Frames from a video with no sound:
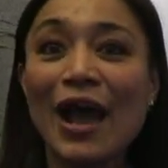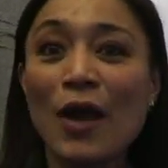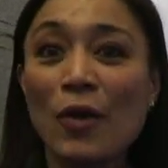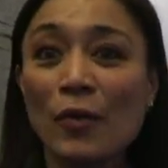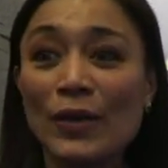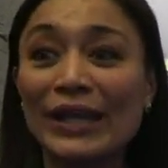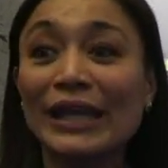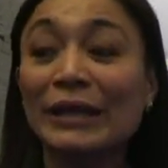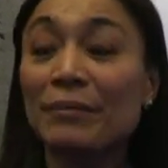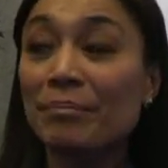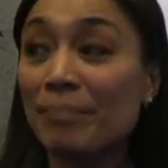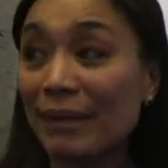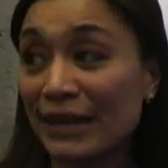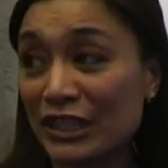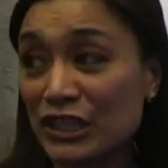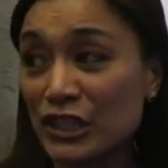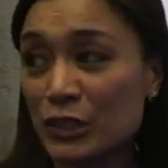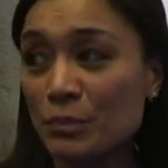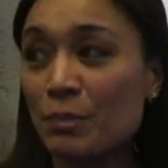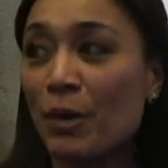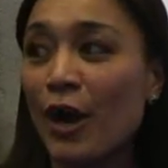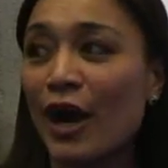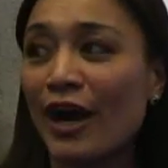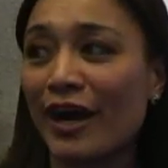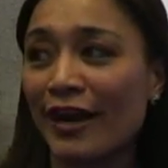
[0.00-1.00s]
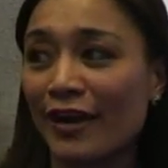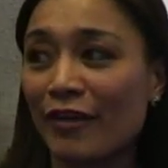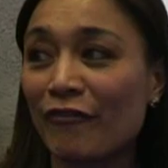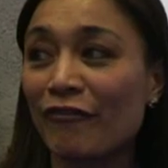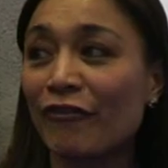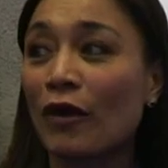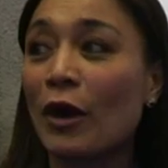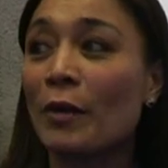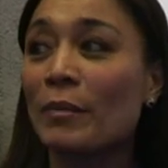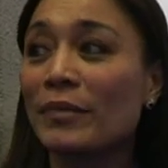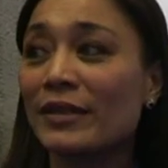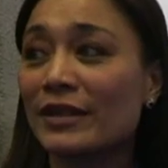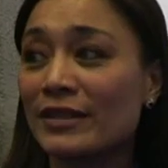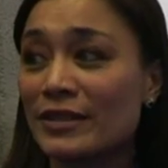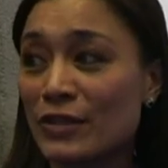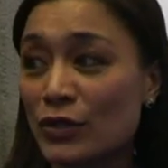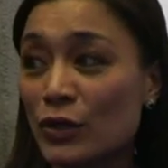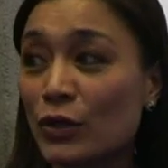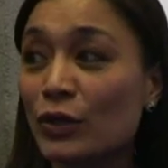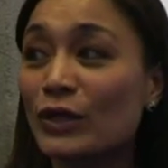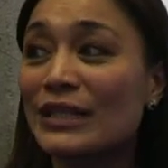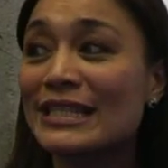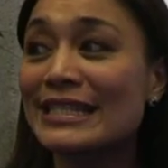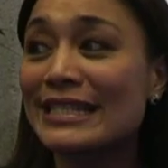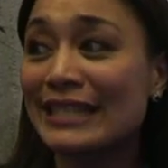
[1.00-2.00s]
we can benchmark from the
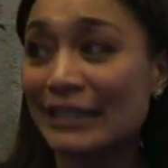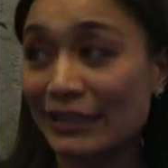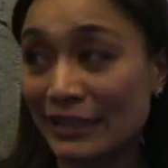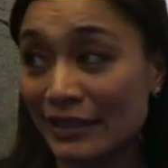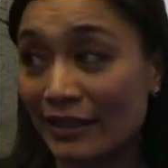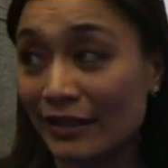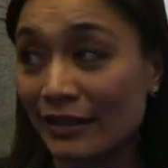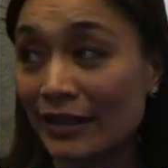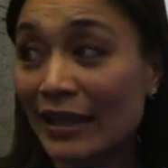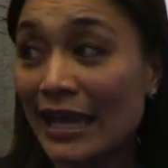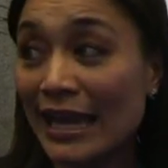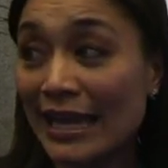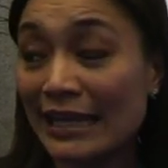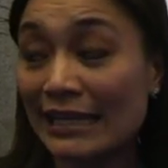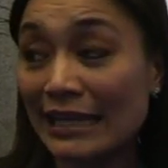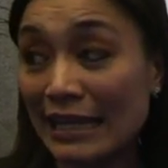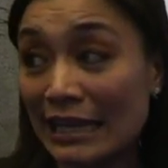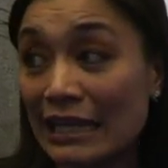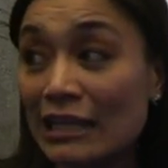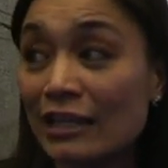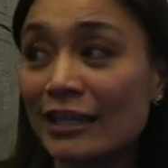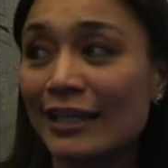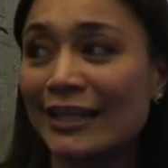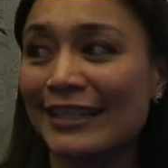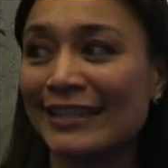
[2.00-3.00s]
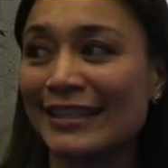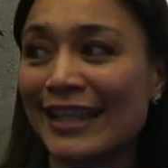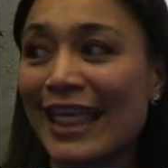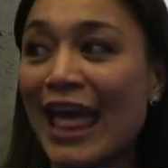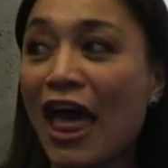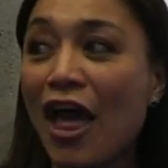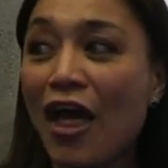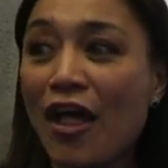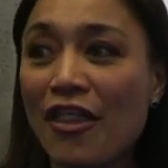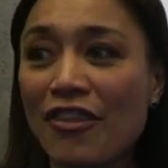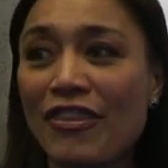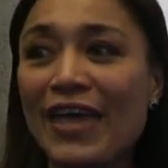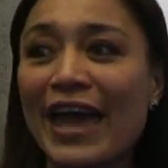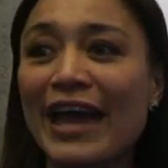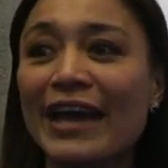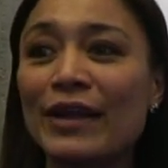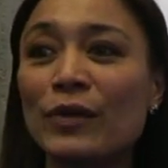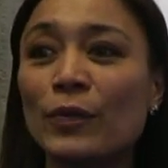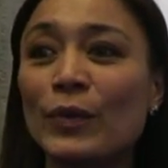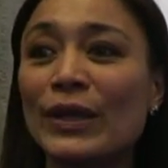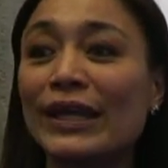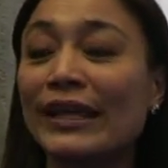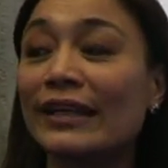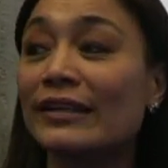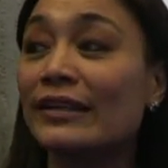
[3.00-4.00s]
schools in, the, in England then
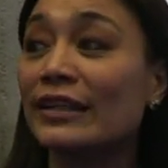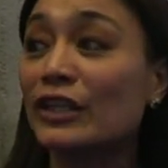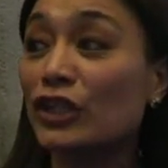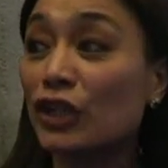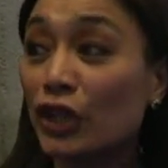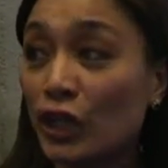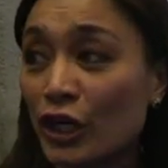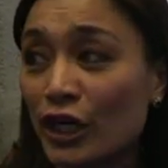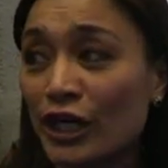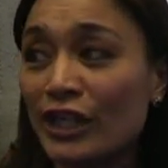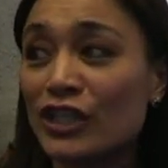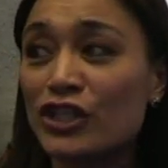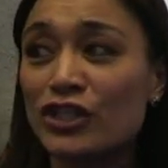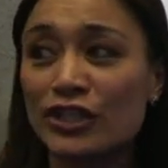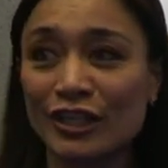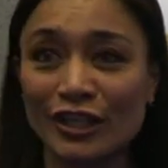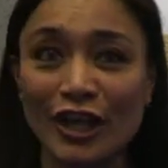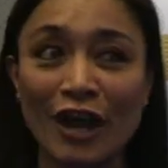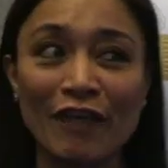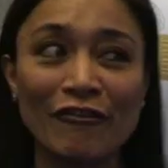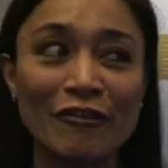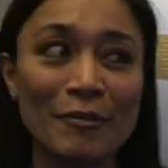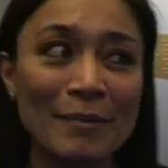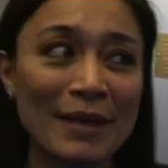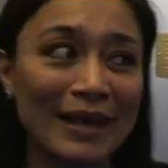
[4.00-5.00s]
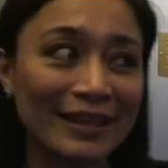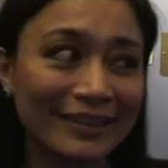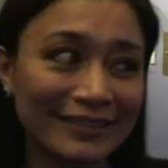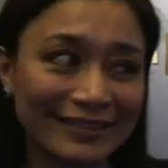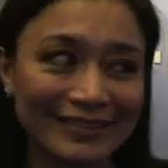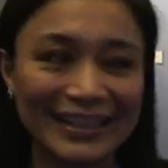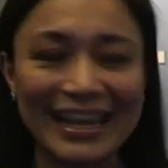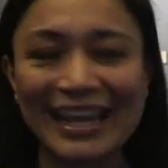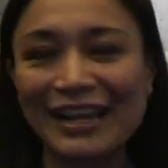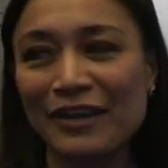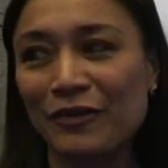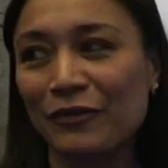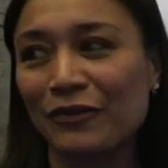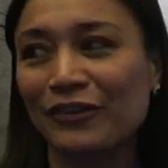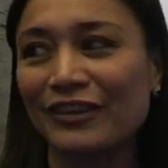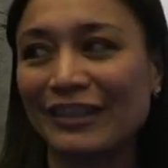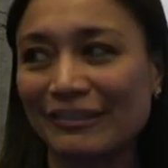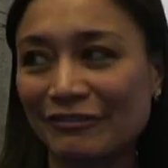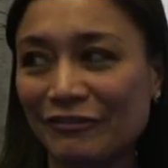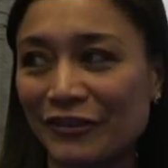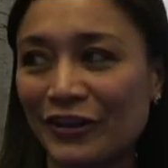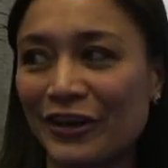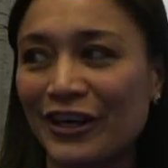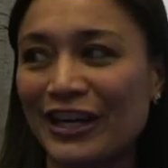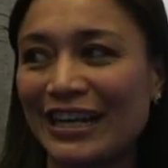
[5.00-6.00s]
we can encourage the government, like for,
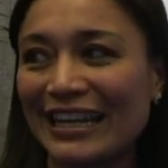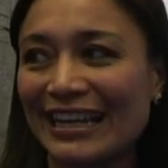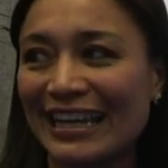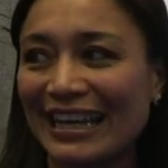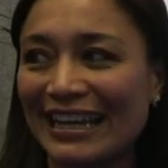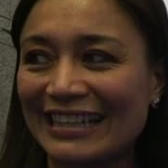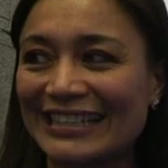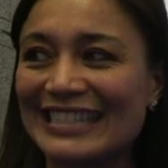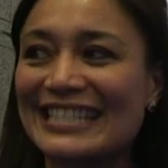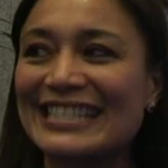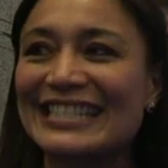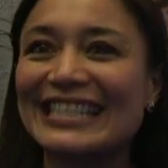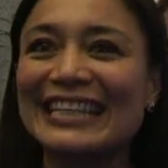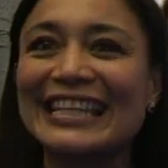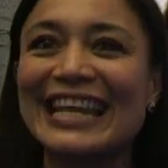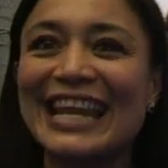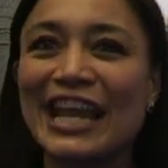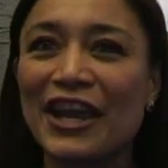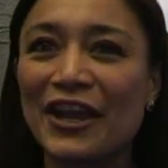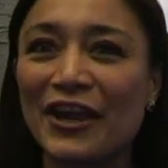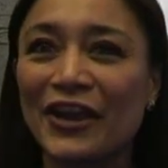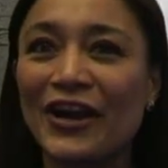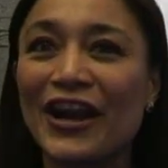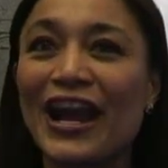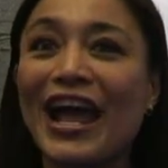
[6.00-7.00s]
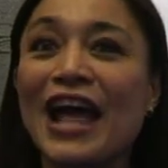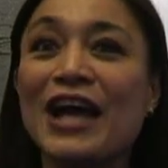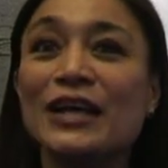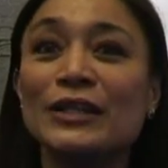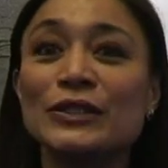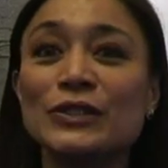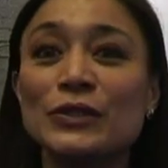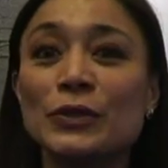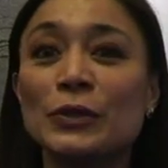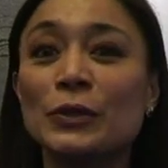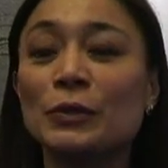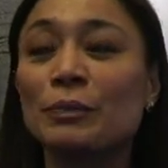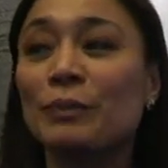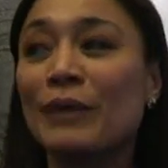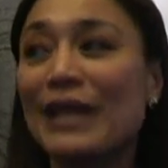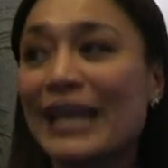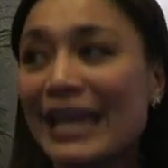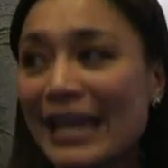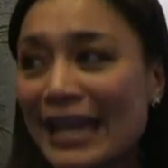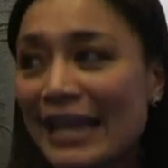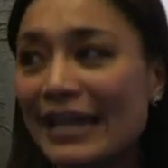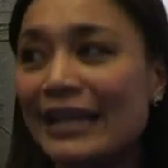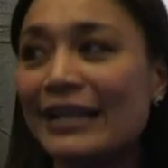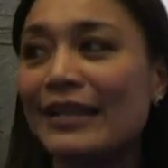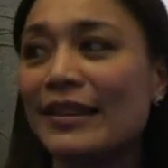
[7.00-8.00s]
for El Cid here, to bring
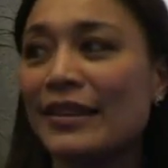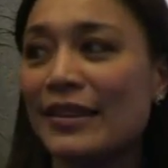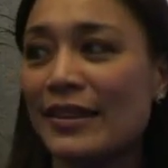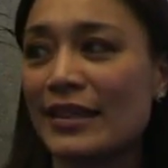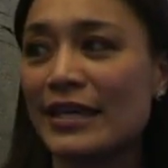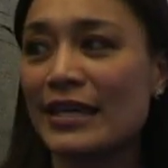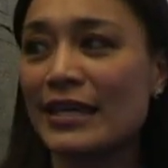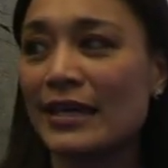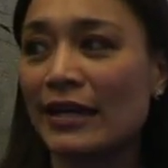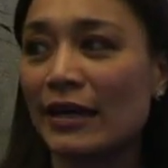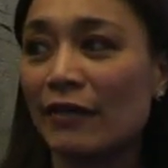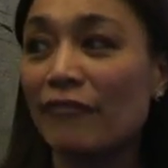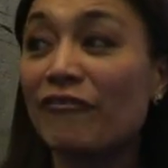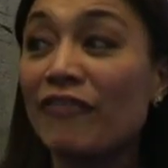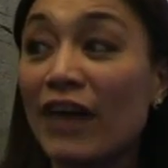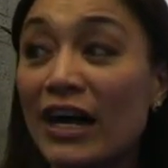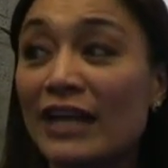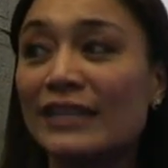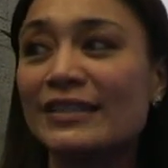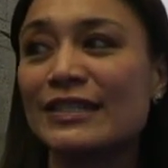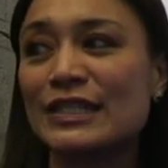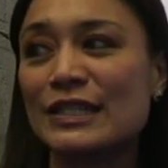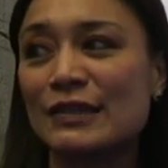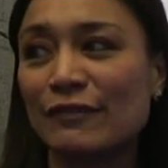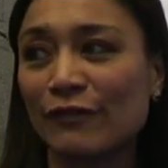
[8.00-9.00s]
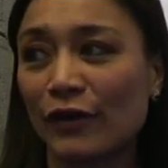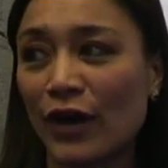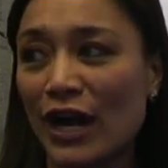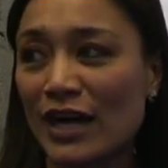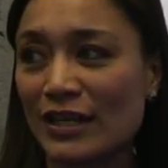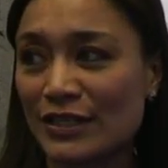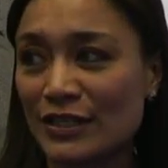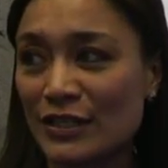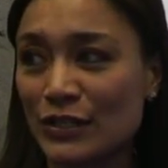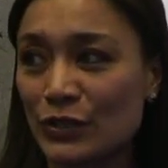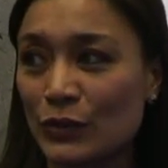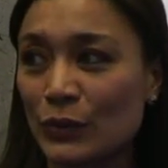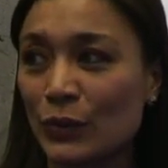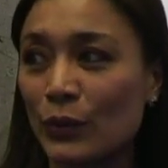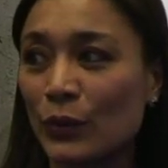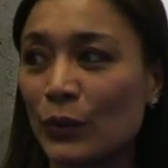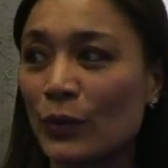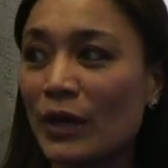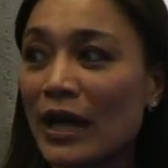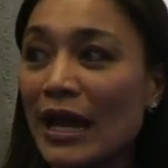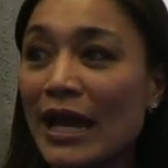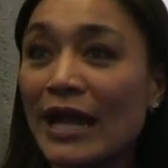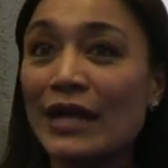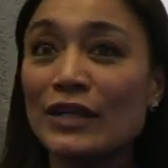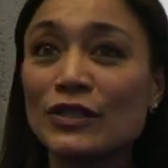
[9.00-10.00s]
in the uh, funds for us to,
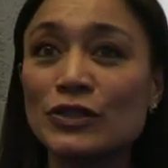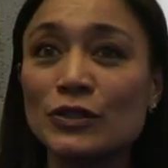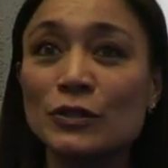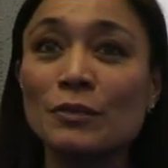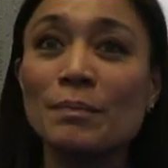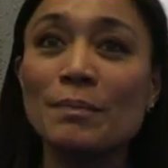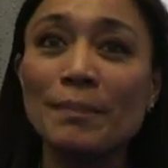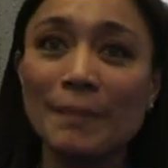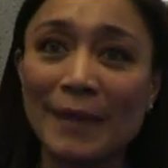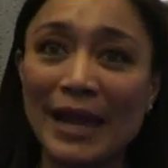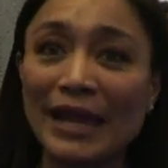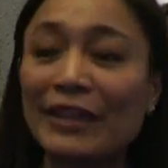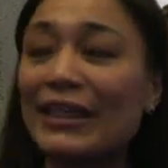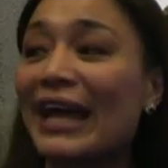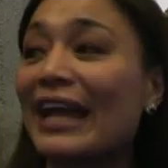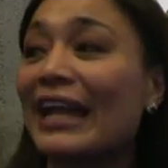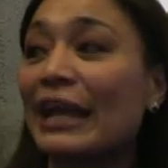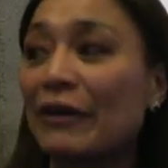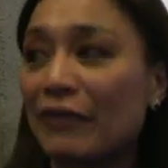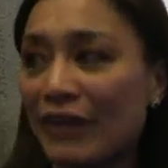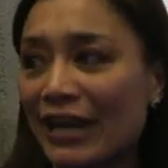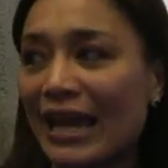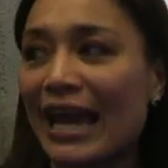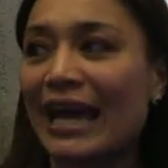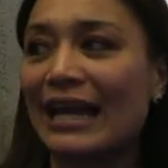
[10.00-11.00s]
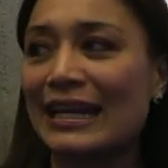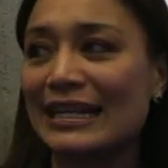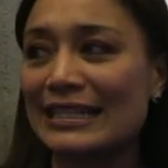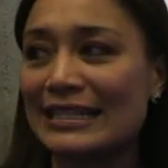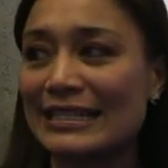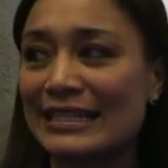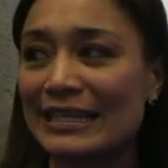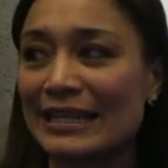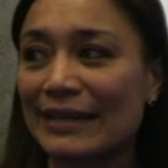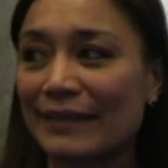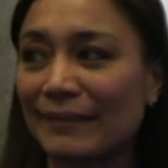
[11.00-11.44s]
to make that a reality.